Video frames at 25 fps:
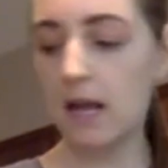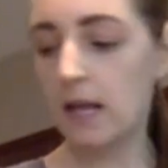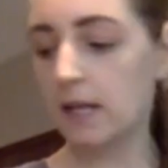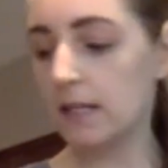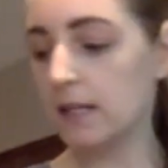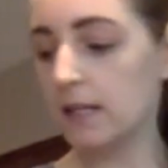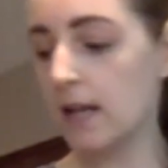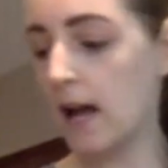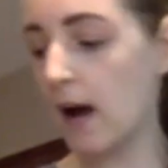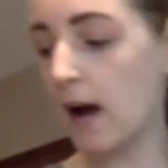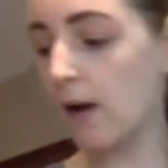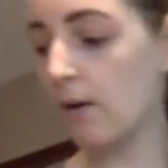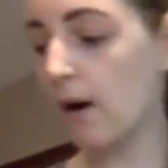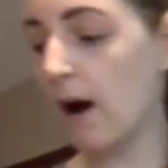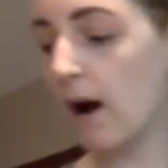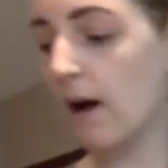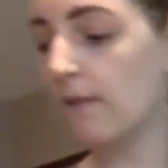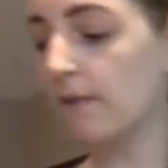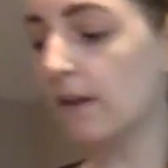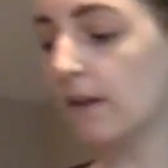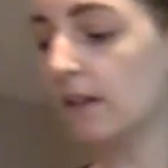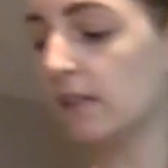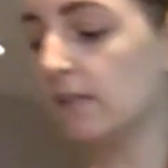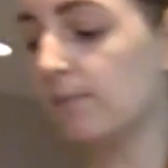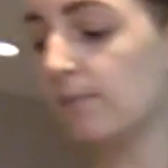Now I've
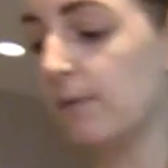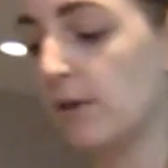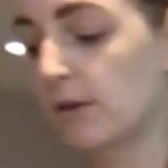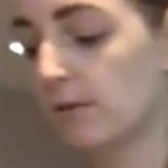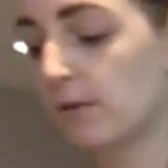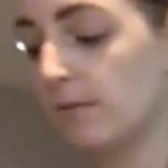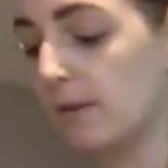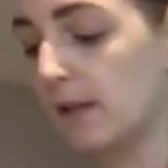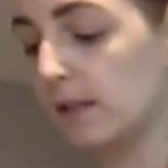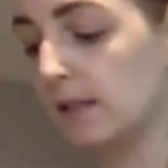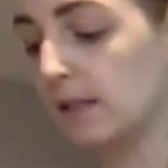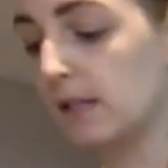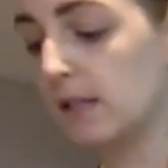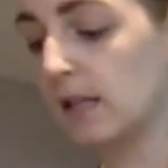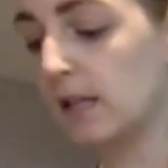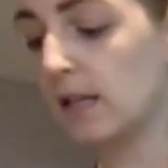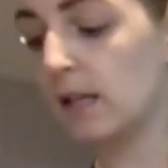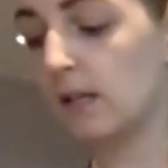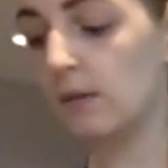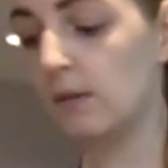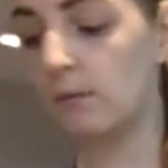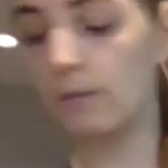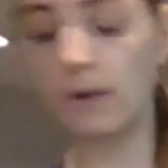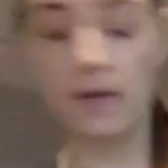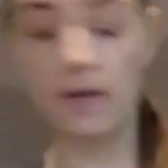
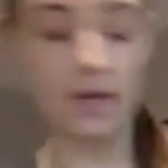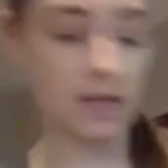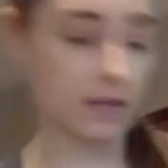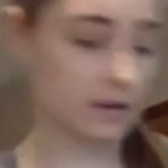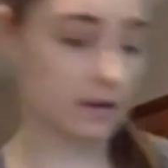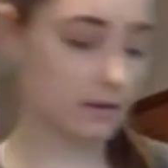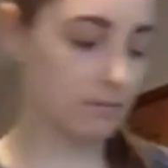experimented with